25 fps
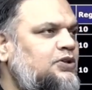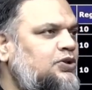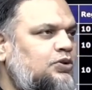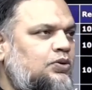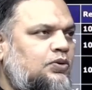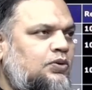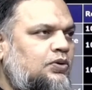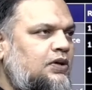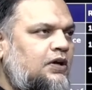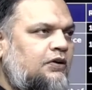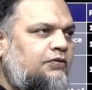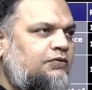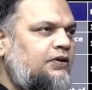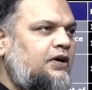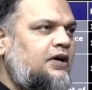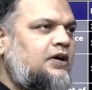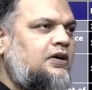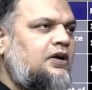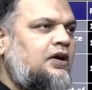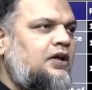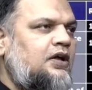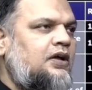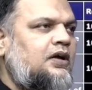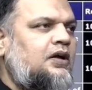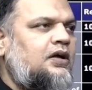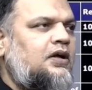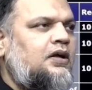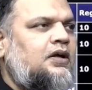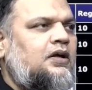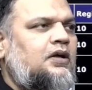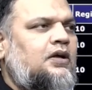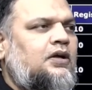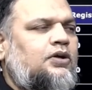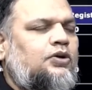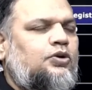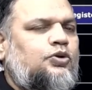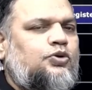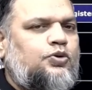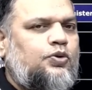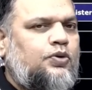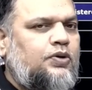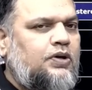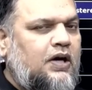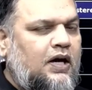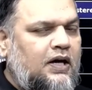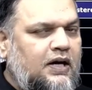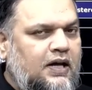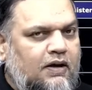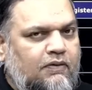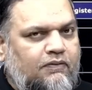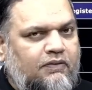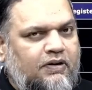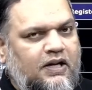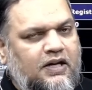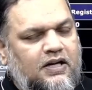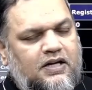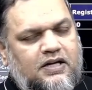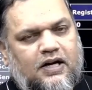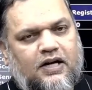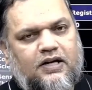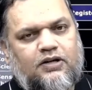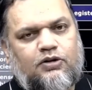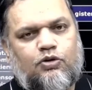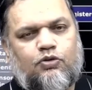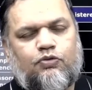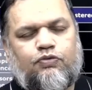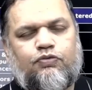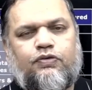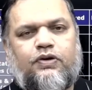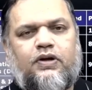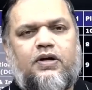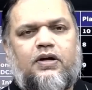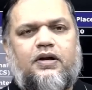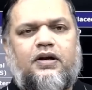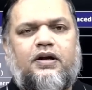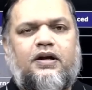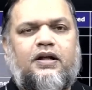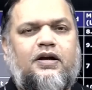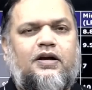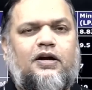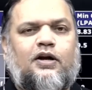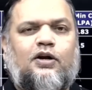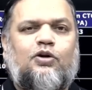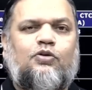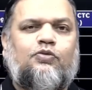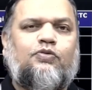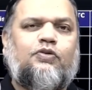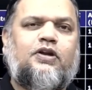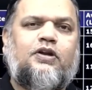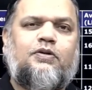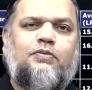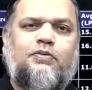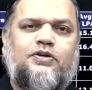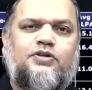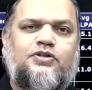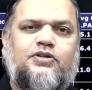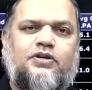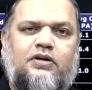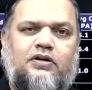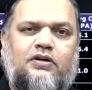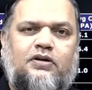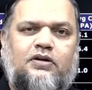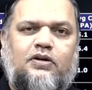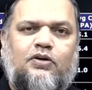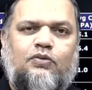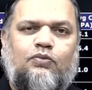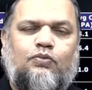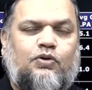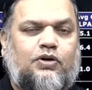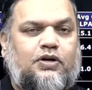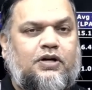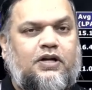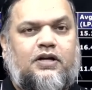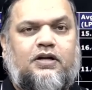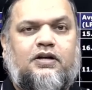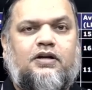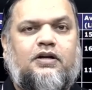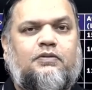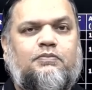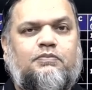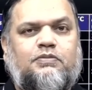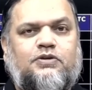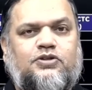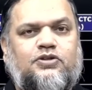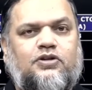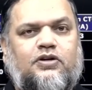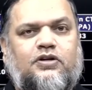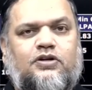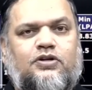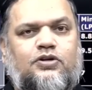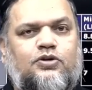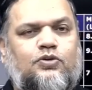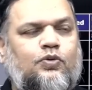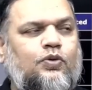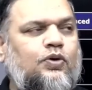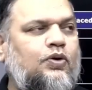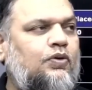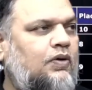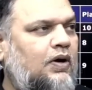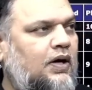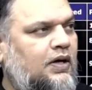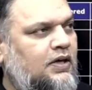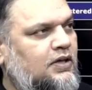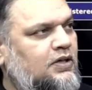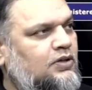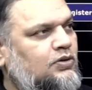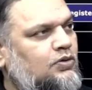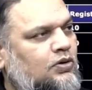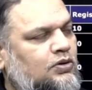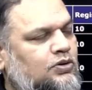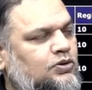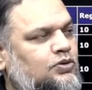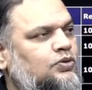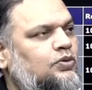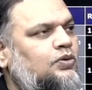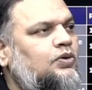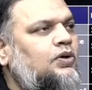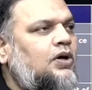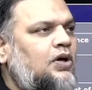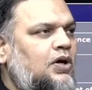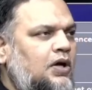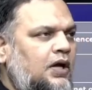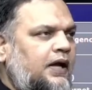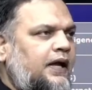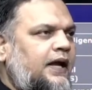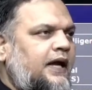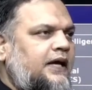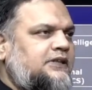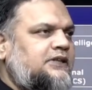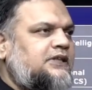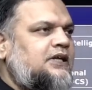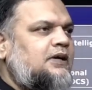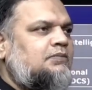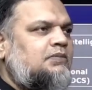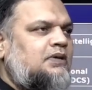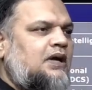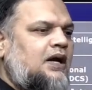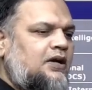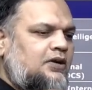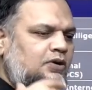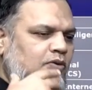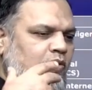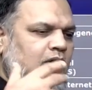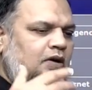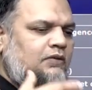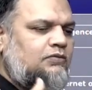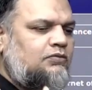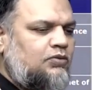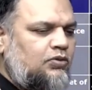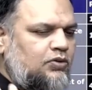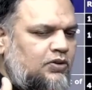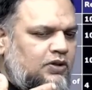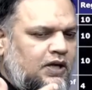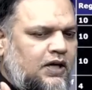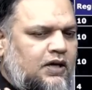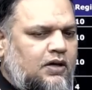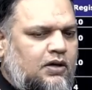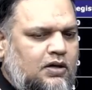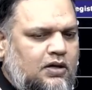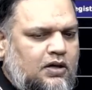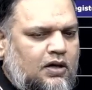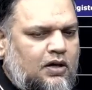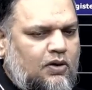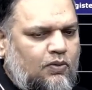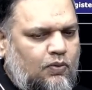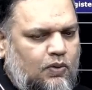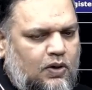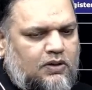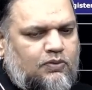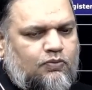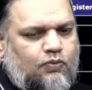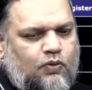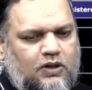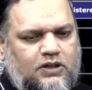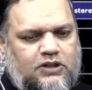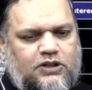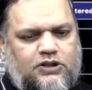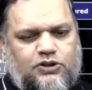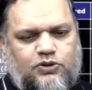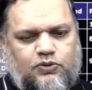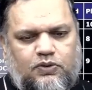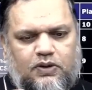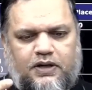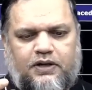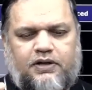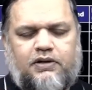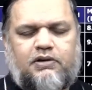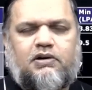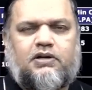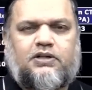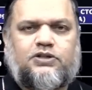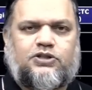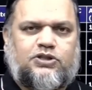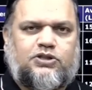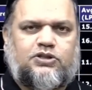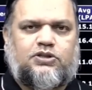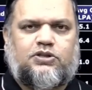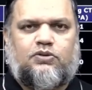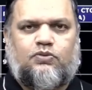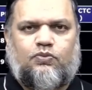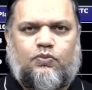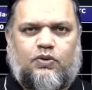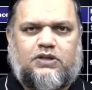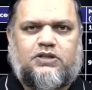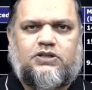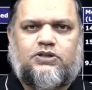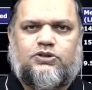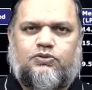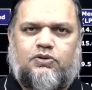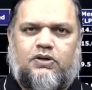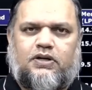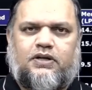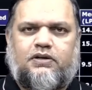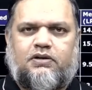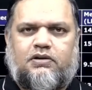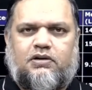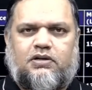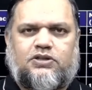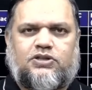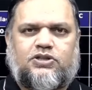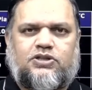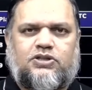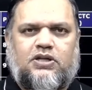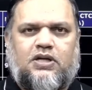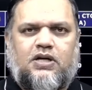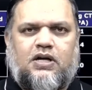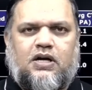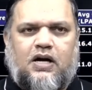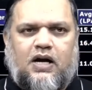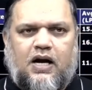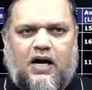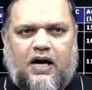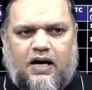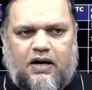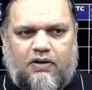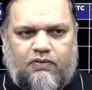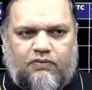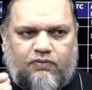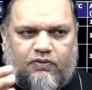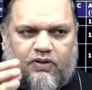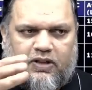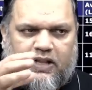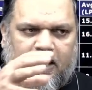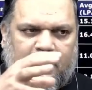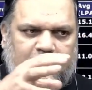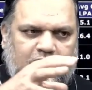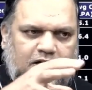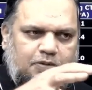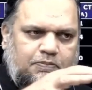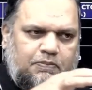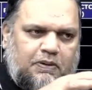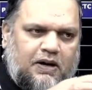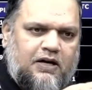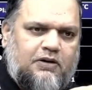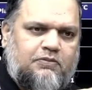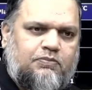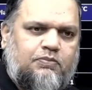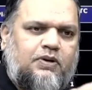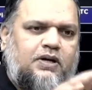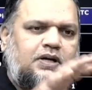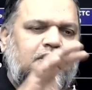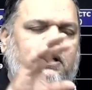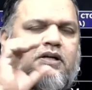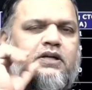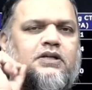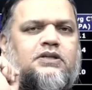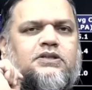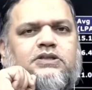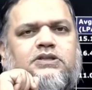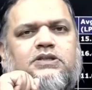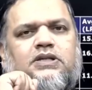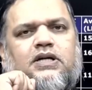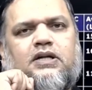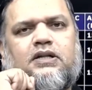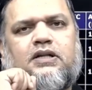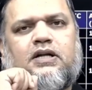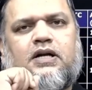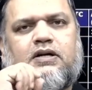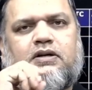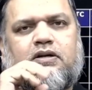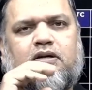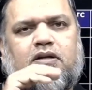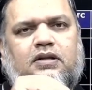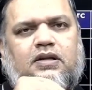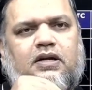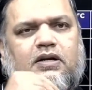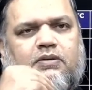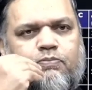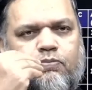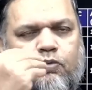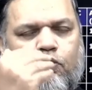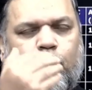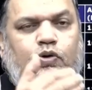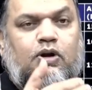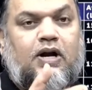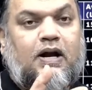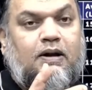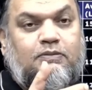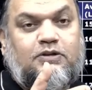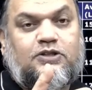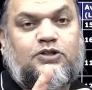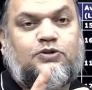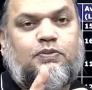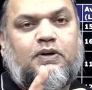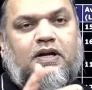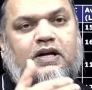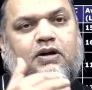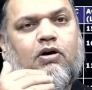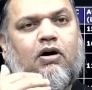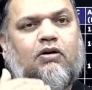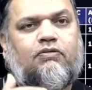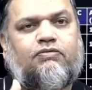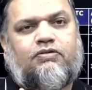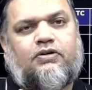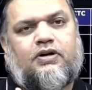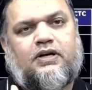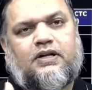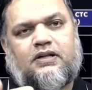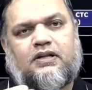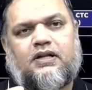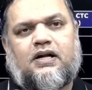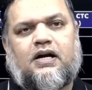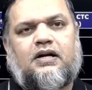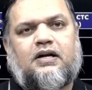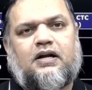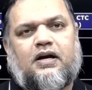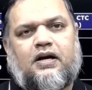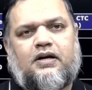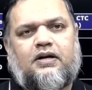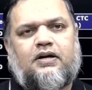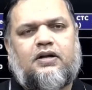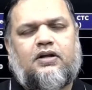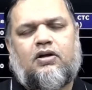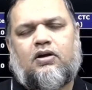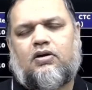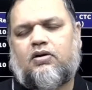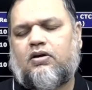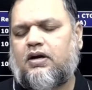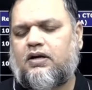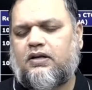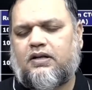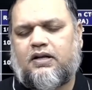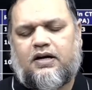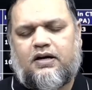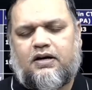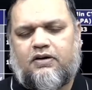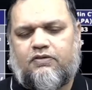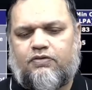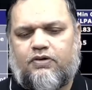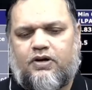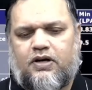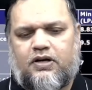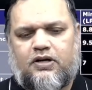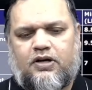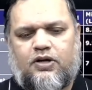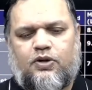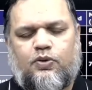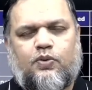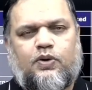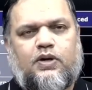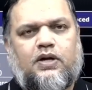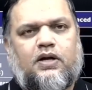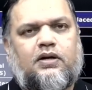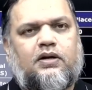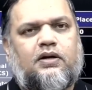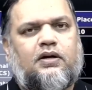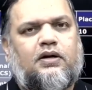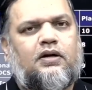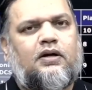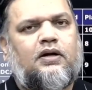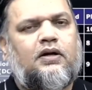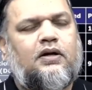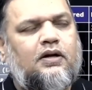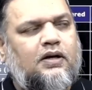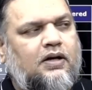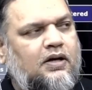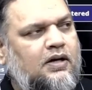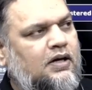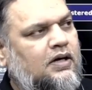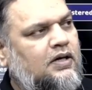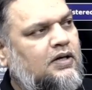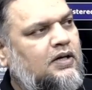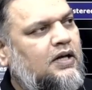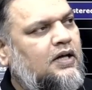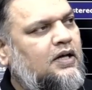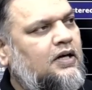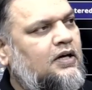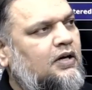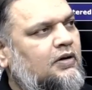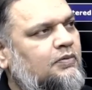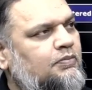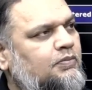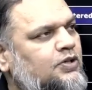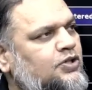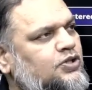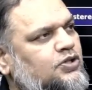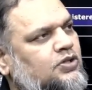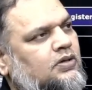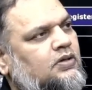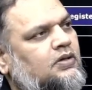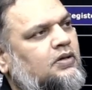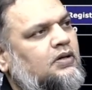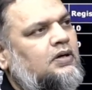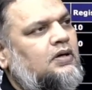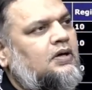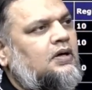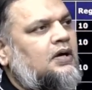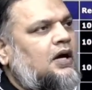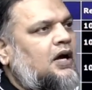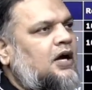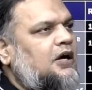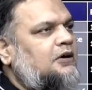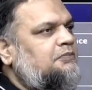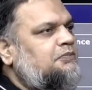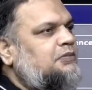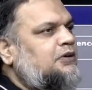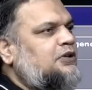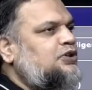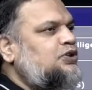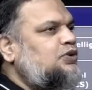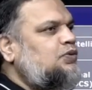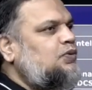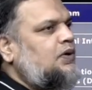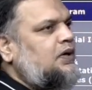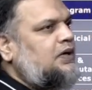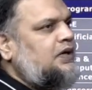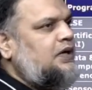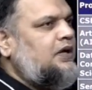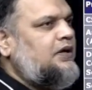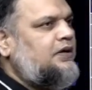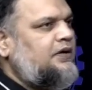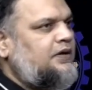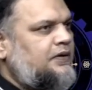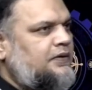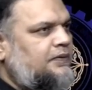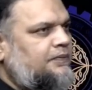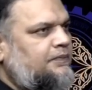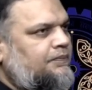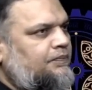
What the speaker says: So, definitely, you should not have any kind of fear, any kind of inhibition for taking admission into new IITs also. Except that, you have to think what is your interest, what is your interest, and that department is, that program is being offered in that IIT or not, then definitely you can take admission and pursue your career.